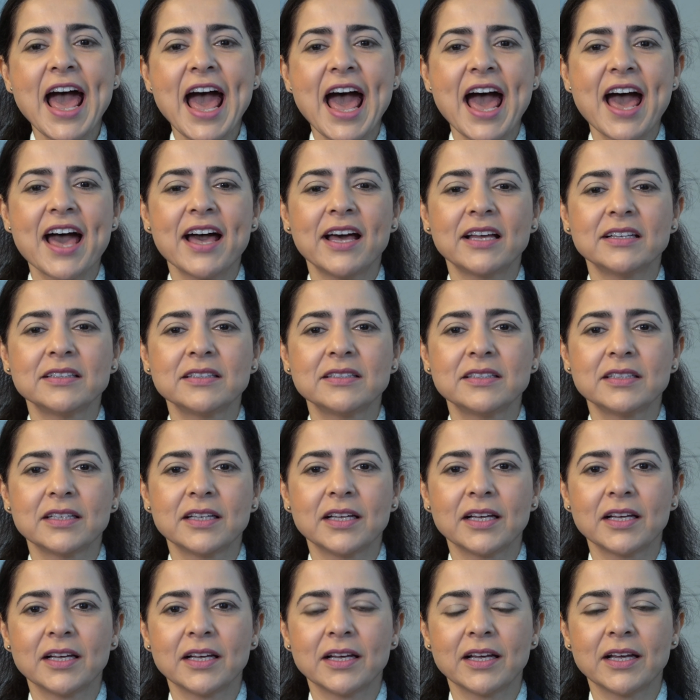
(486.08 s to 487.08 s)
and
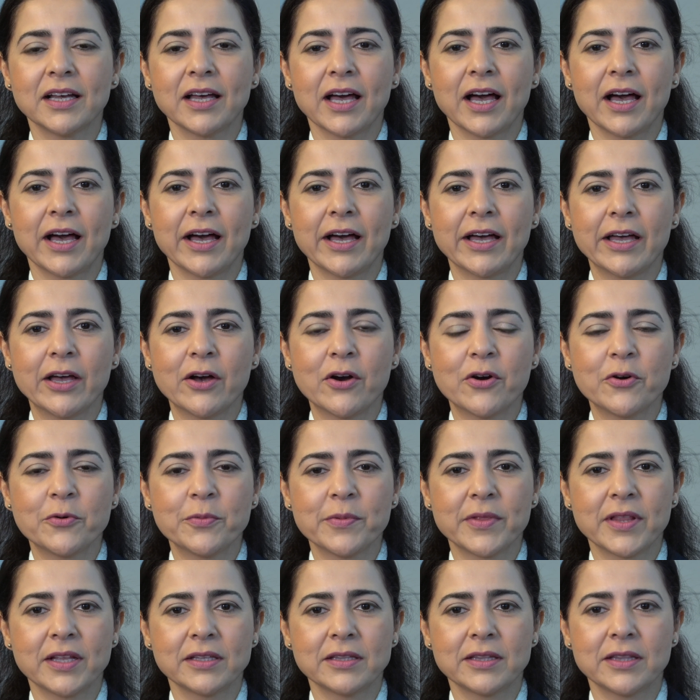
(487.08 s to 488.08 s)
I
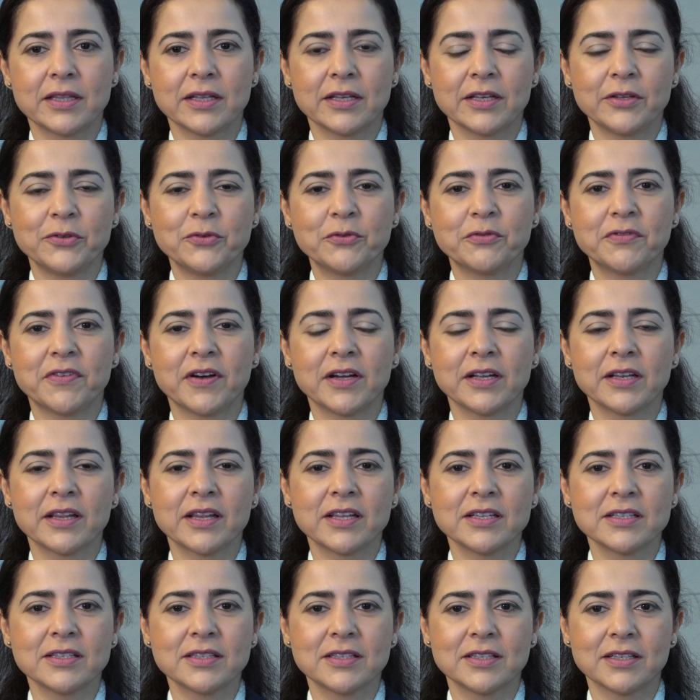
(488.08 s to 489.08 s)
hope that you find
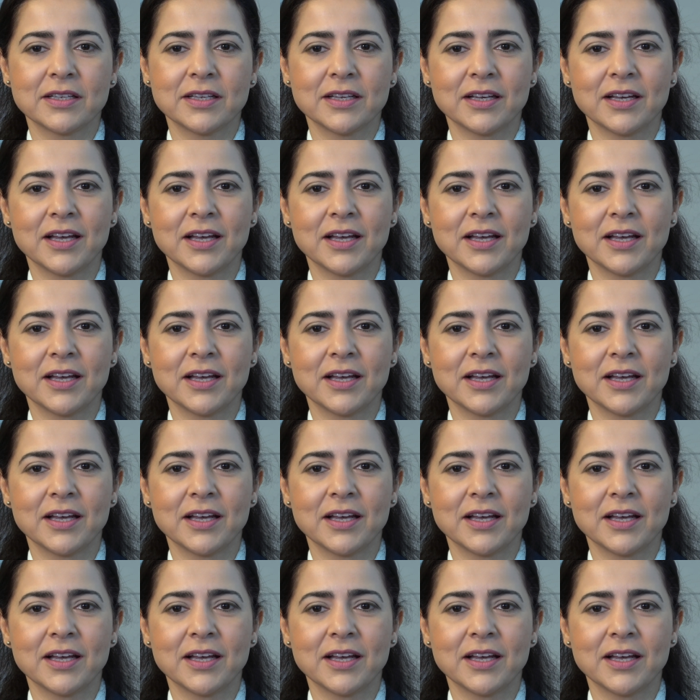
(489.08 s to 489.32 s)
this